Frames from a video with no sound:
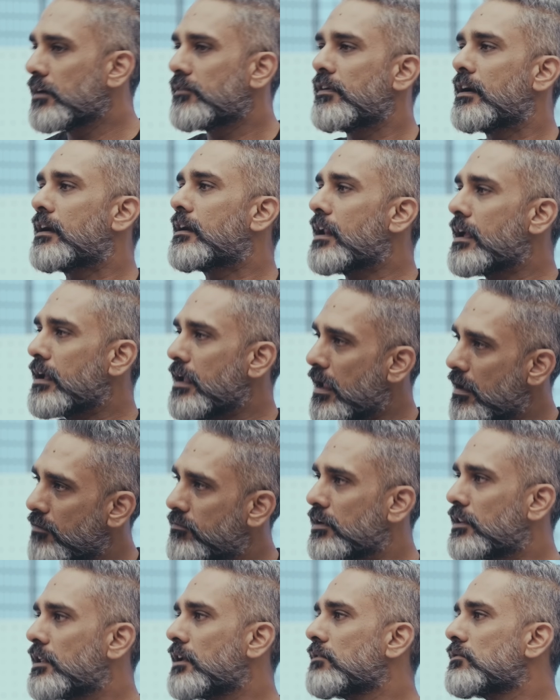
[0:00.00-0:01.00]
felt like
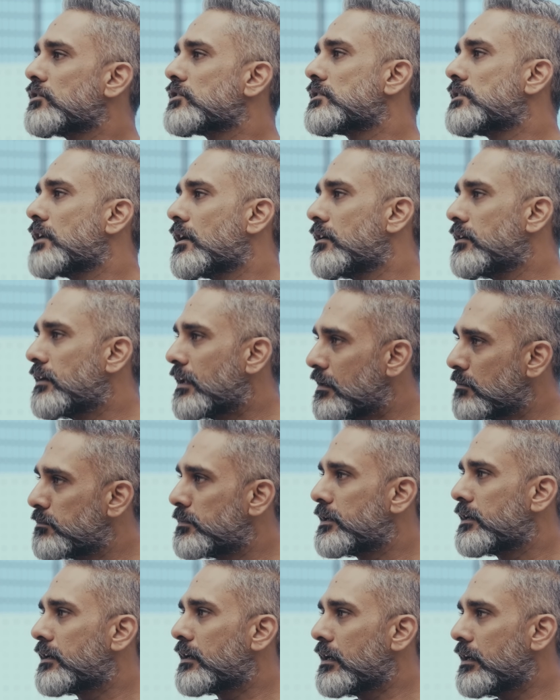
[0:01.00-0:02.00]
everything was done
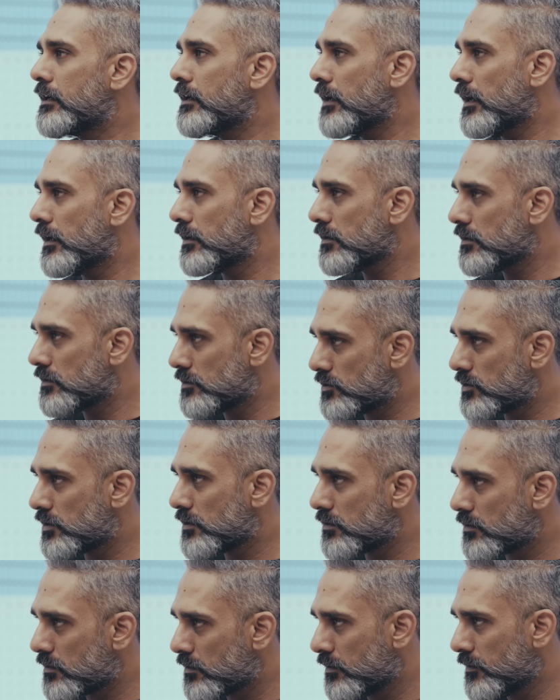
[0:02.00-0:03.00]
deliberately and
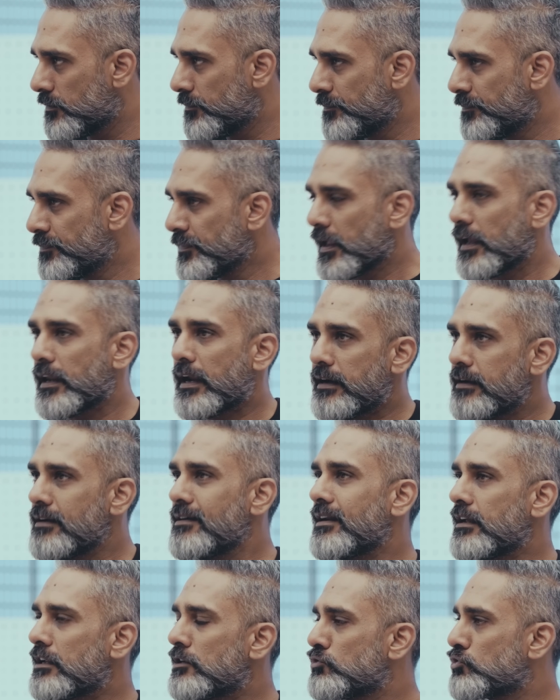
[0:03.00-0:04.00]
considered. And I
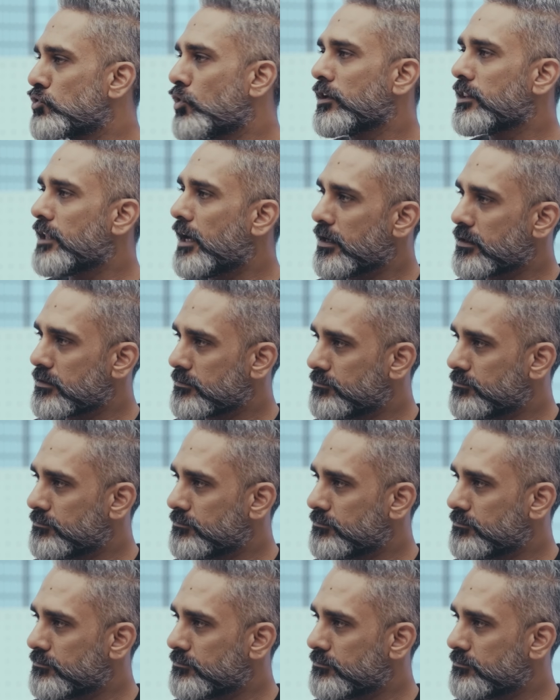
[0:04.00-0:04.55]
didn't enjoy that.